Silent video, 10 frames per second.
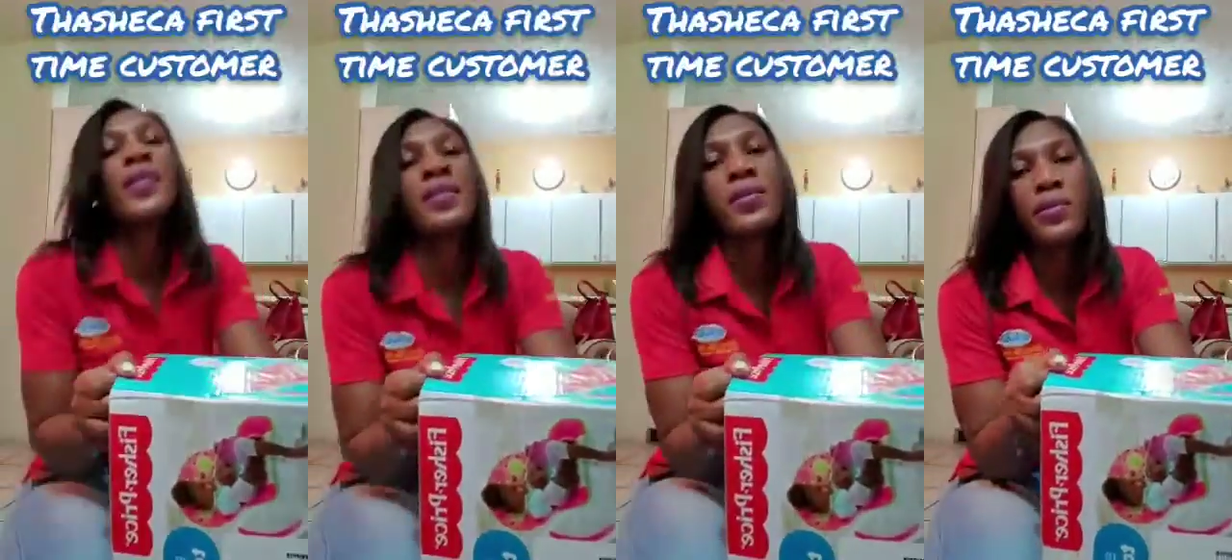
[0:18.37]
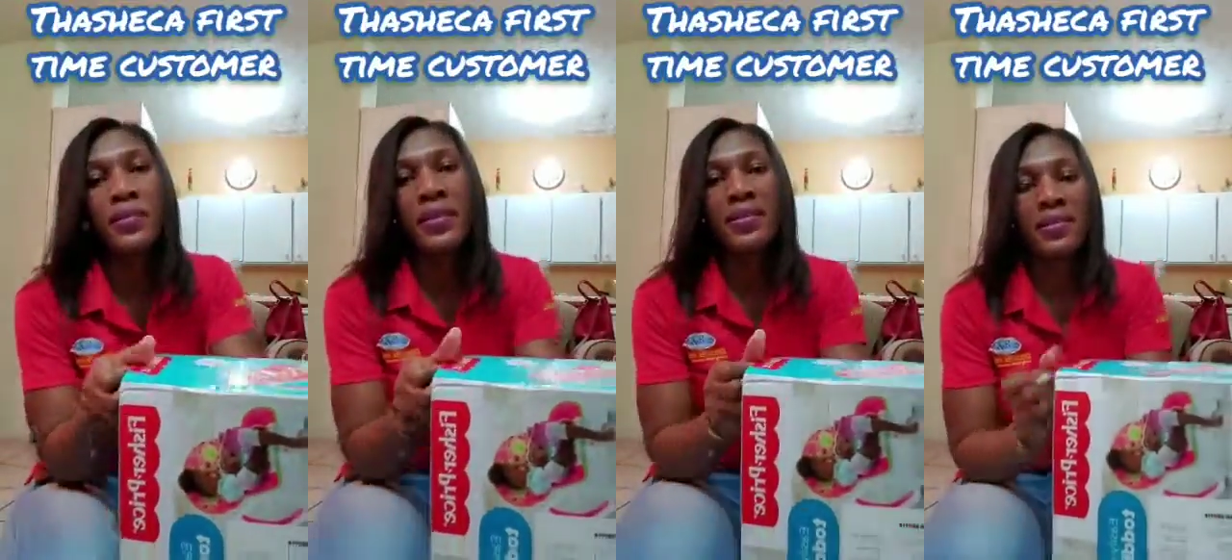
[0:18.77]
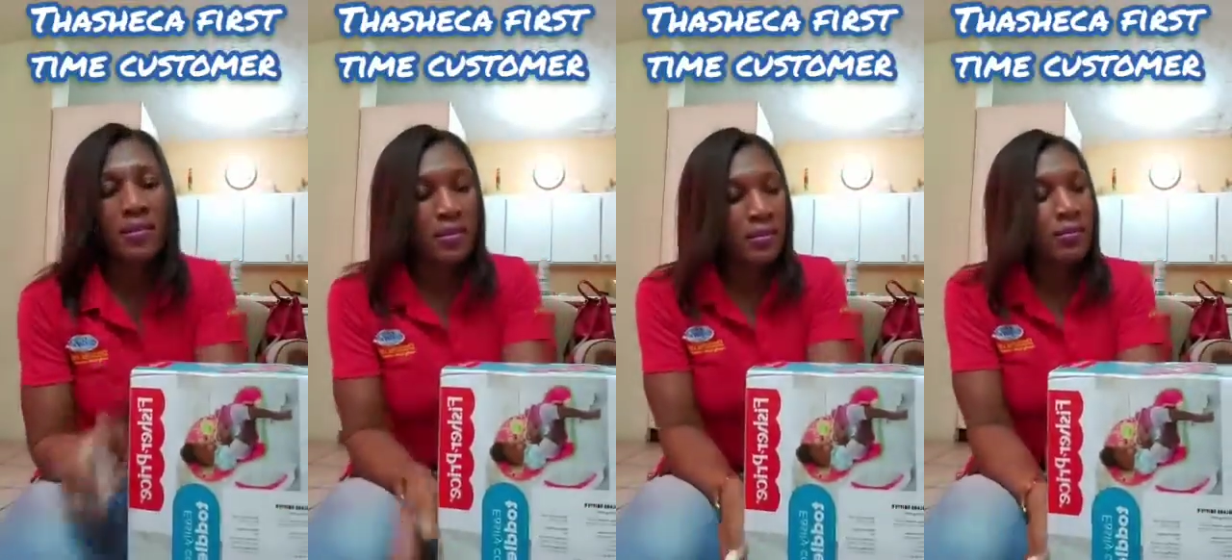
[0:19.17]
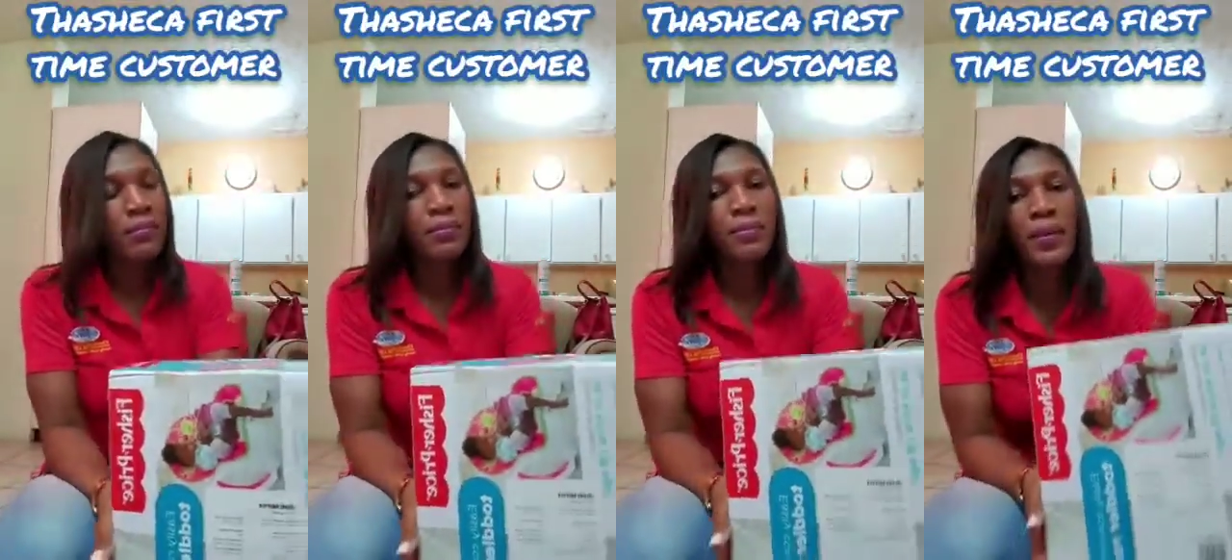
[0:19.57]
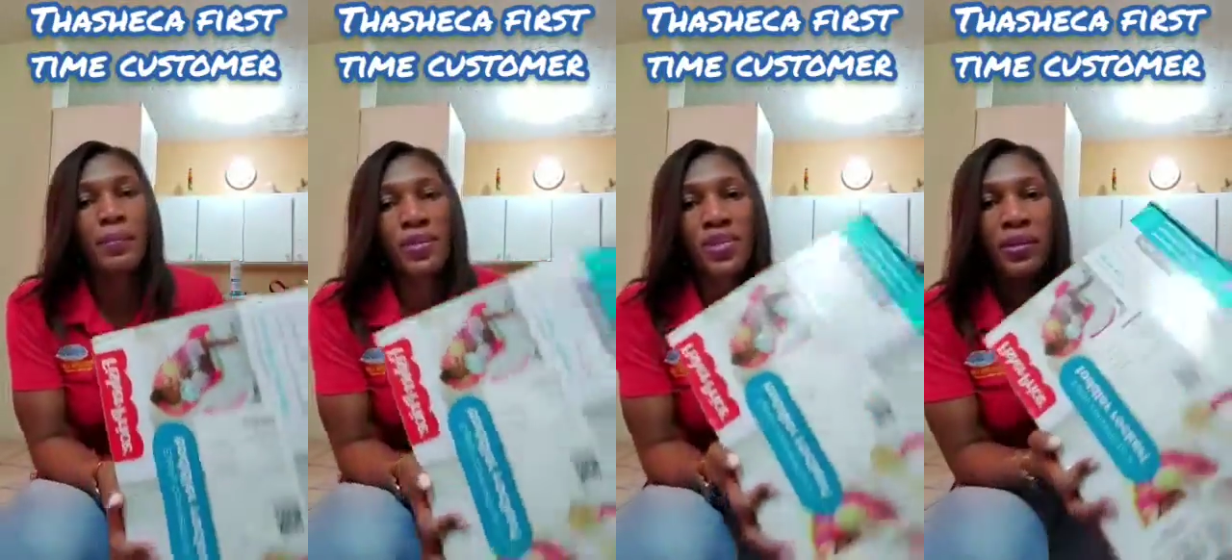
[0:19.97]
so this baby
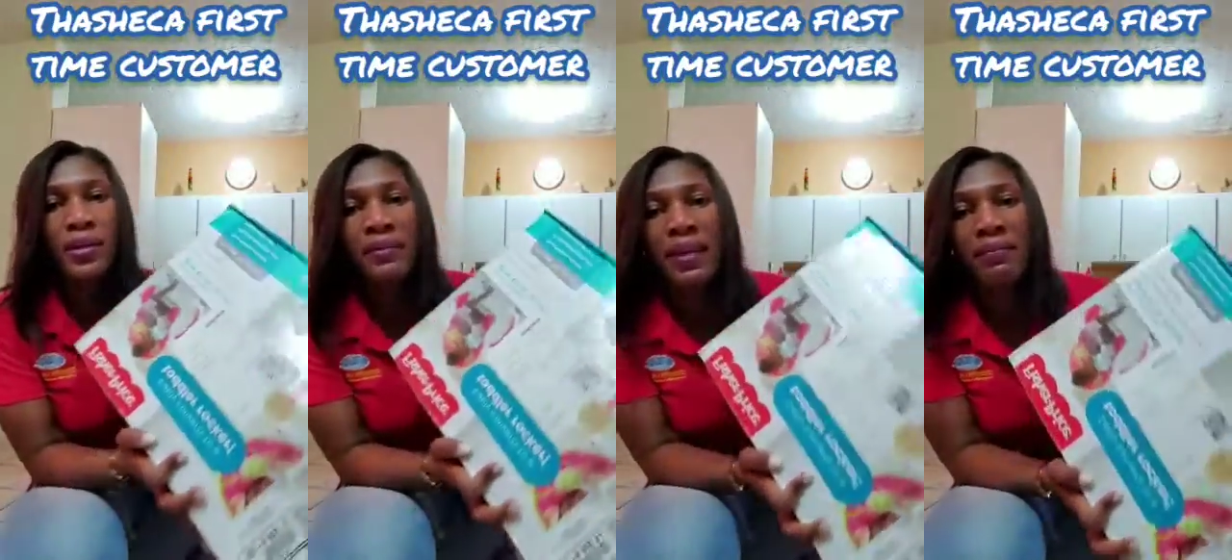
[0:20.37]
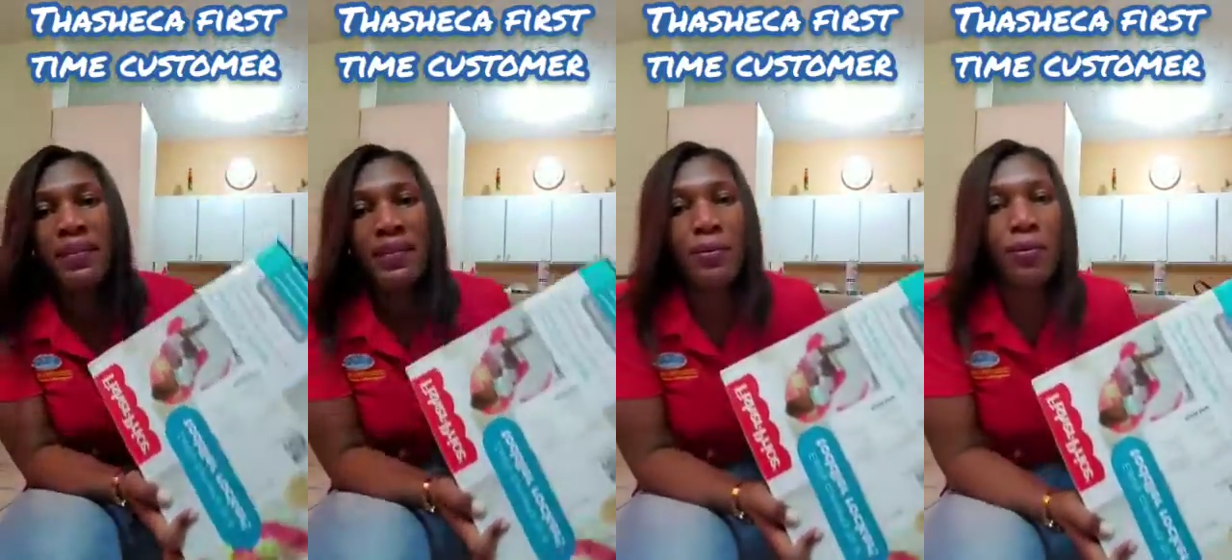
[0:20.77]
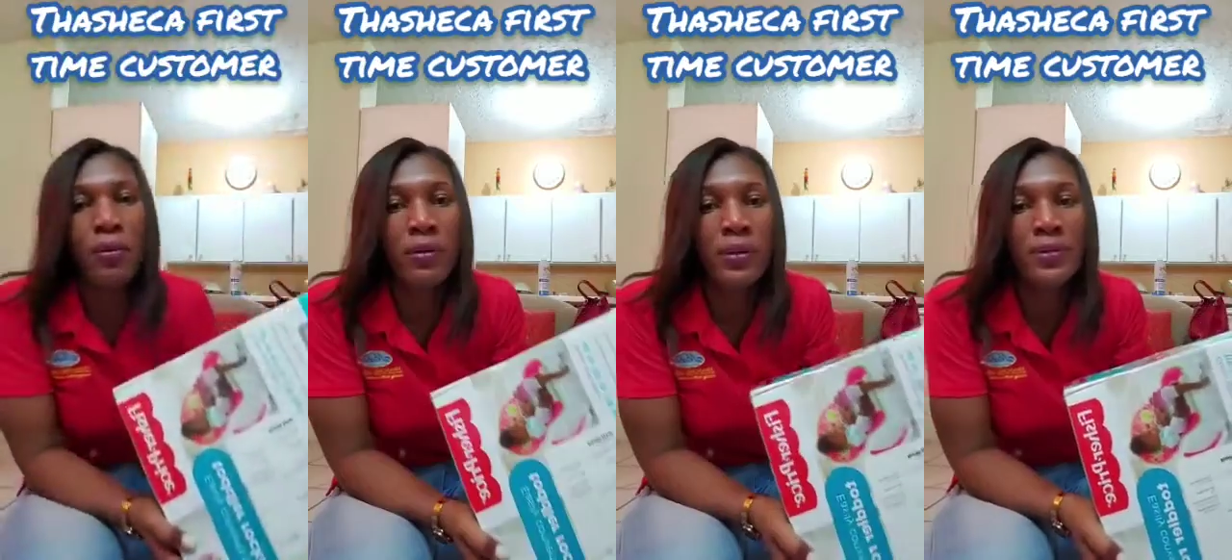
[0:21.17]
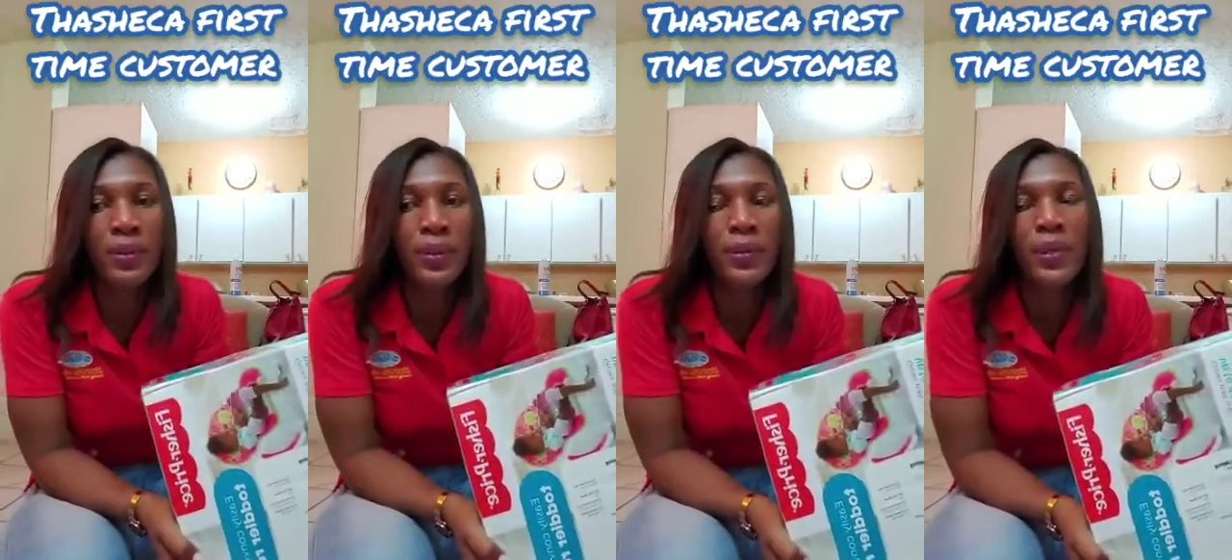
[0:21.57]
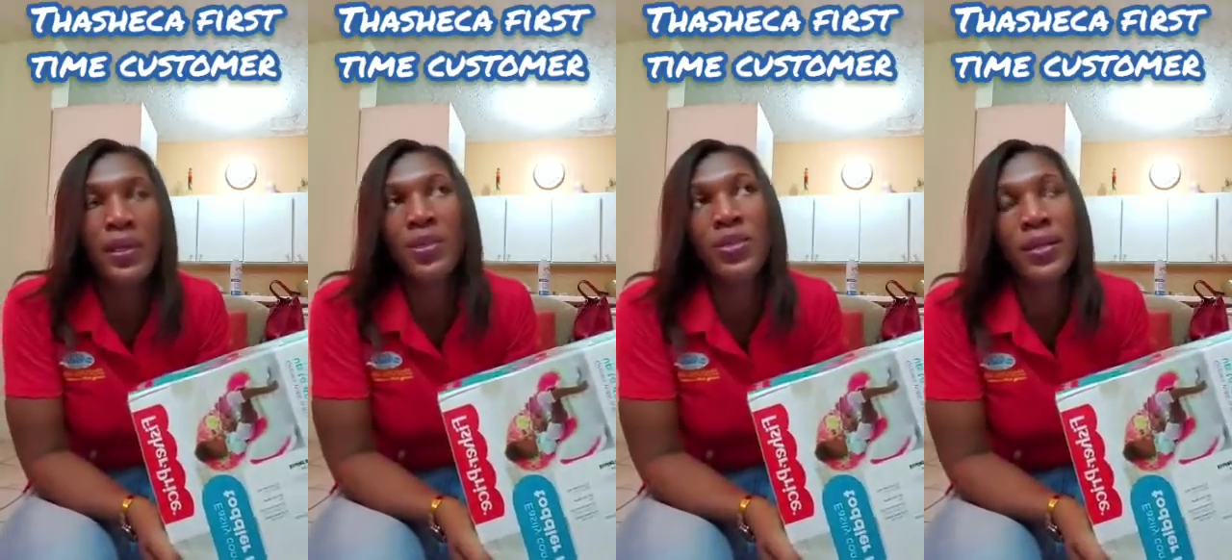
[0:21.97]
chair arrived at the Coral Spring
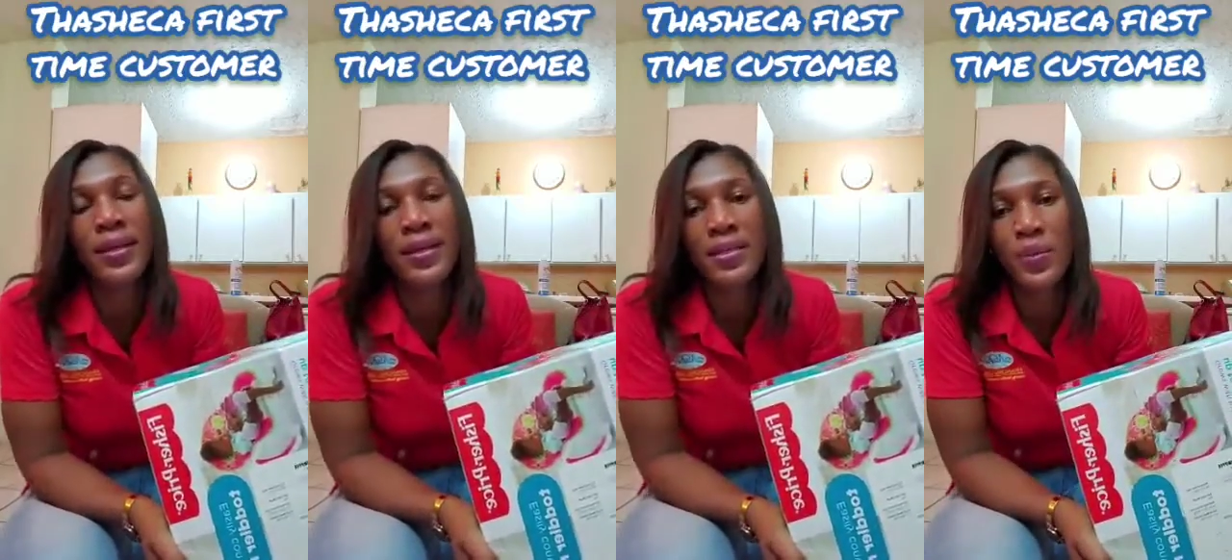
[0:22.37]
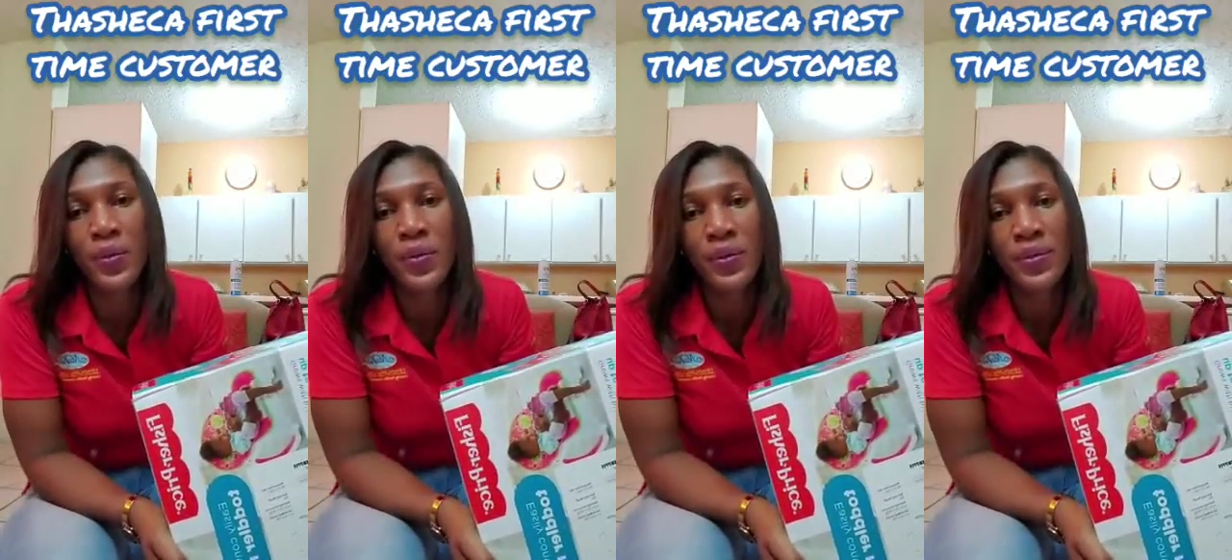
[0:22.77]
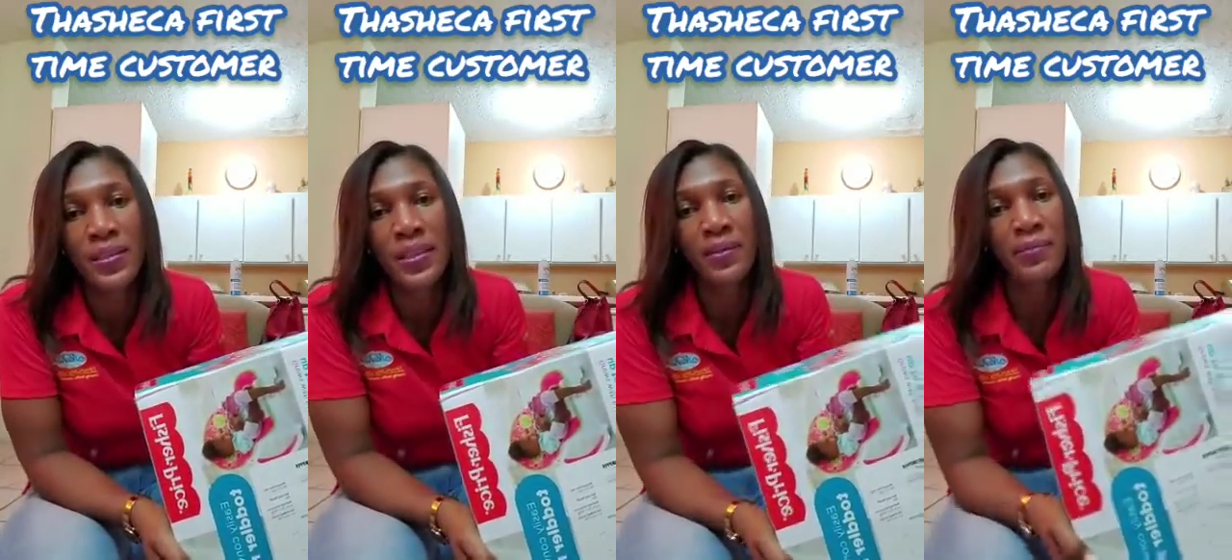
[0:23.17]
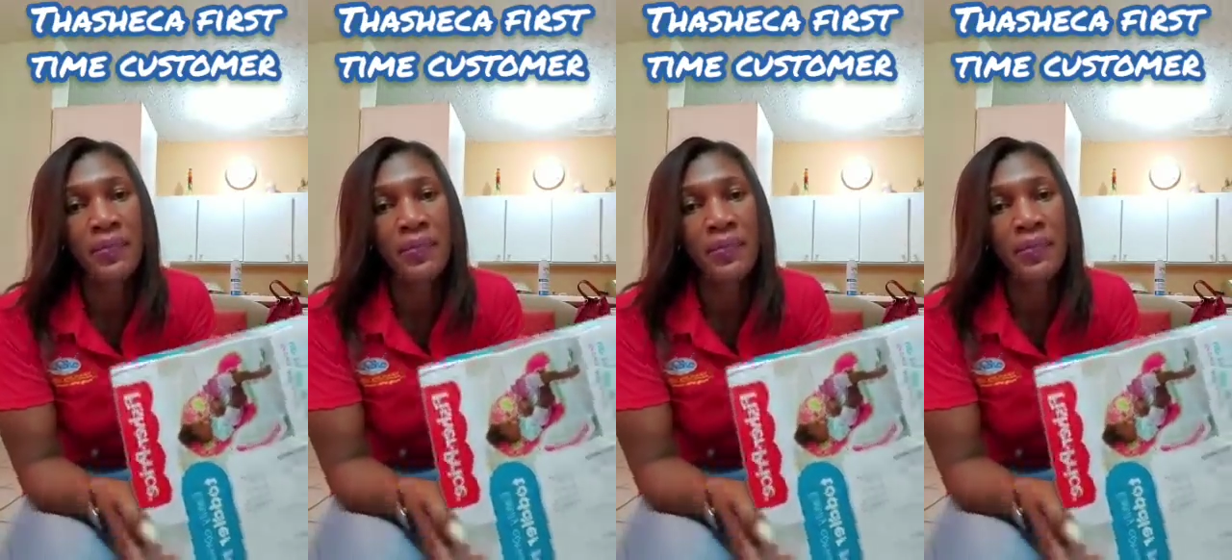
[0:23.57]
location last week Thursday.